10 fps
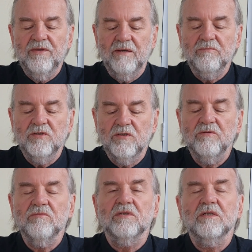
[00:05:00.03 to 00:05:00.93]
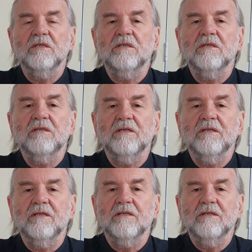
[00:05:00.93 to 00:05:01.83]
them too.
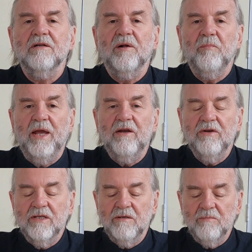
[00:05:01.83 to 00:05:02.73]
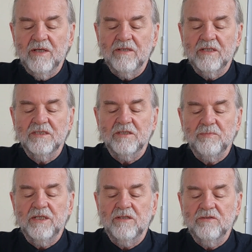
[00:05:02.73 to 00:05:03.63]
Mary and Martha can
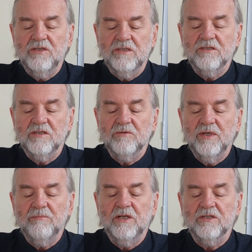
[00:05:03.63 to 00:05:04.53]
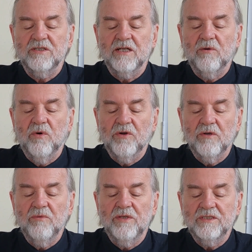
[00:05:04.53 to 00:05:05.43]
speak to Jesus this way because their
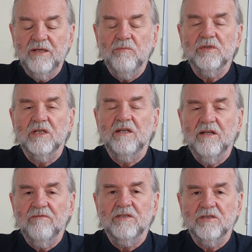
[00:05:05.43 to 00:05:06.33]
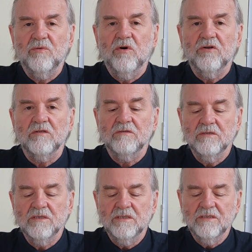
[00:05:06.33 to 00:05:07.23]
quarrel with him was a lover's
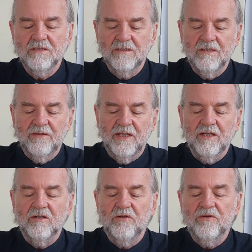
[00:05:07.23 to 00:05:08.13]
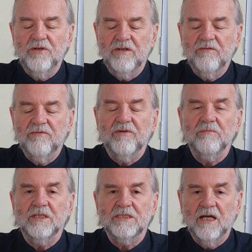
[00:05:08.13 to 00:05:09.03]
quarrel. They had learned it
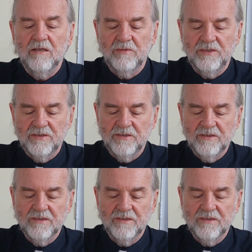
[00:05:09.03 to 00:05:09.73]
from the psalmist.